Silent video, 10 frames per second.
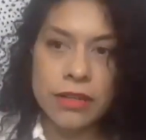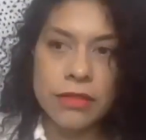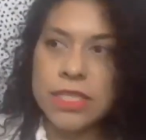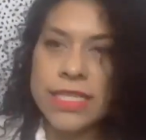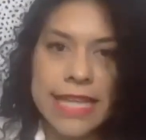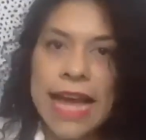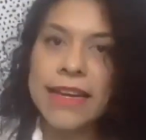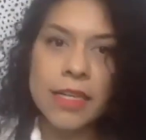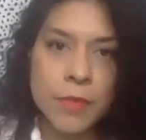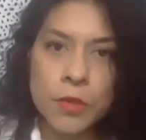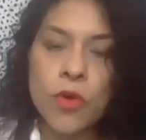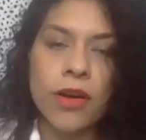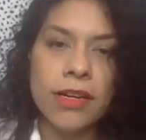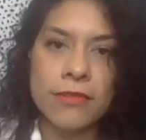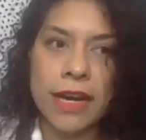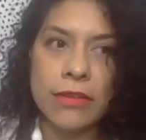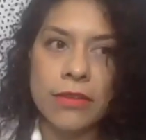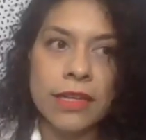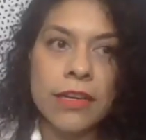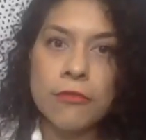She's not going to be walking around
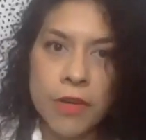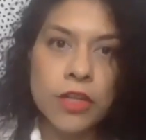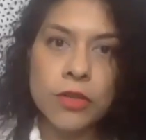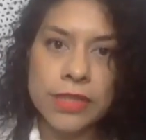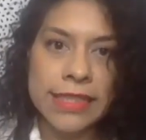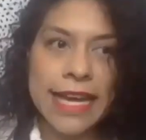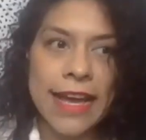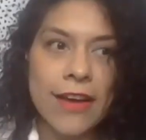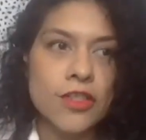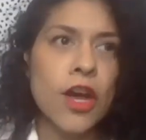wrinkled in the house.